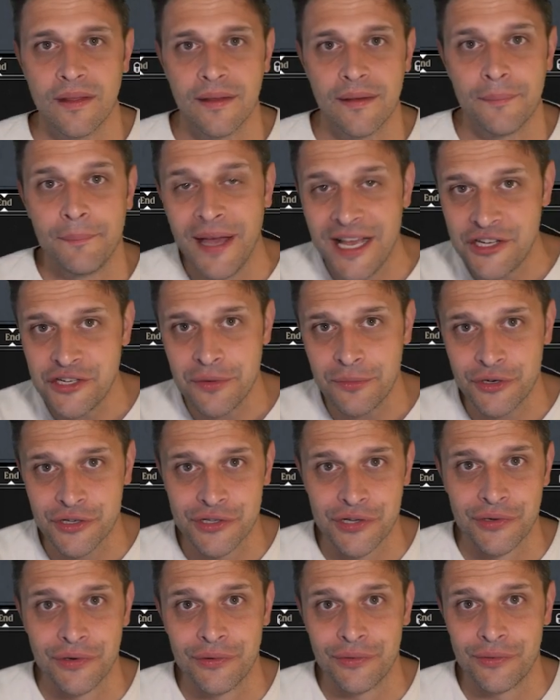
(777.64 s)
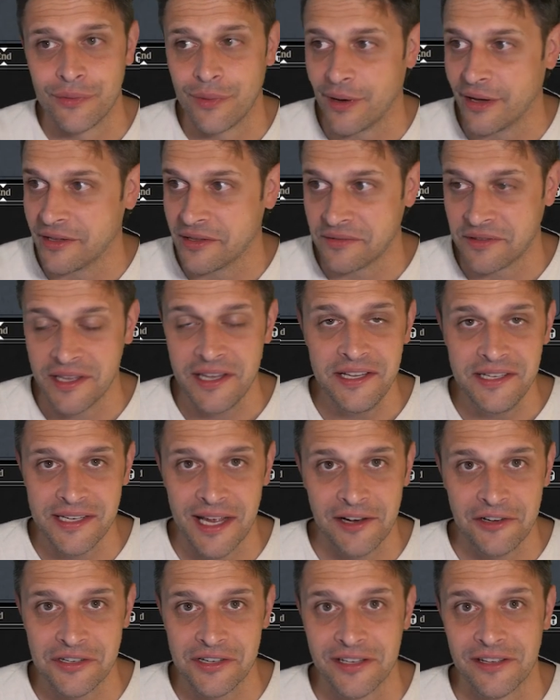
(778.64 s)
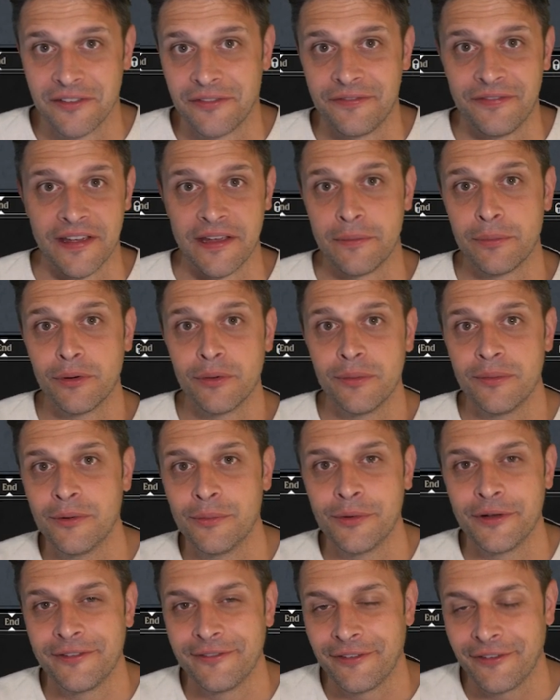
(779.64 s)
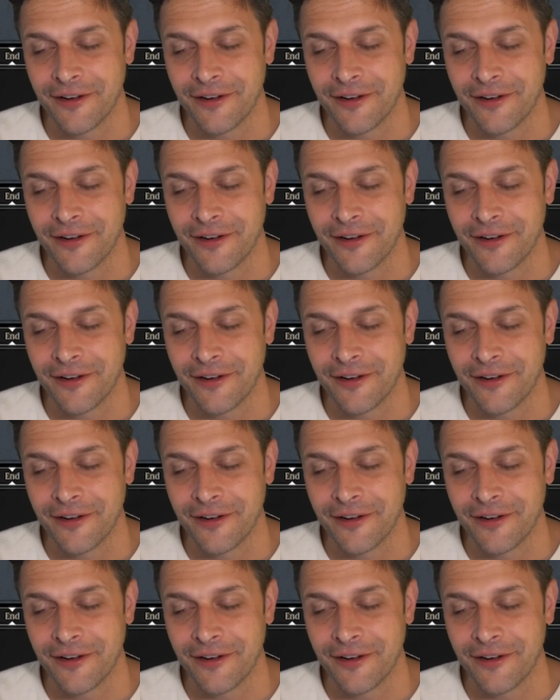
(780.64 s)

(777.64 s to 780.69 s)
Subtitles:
Match number 2, I think, is actually a favorable one for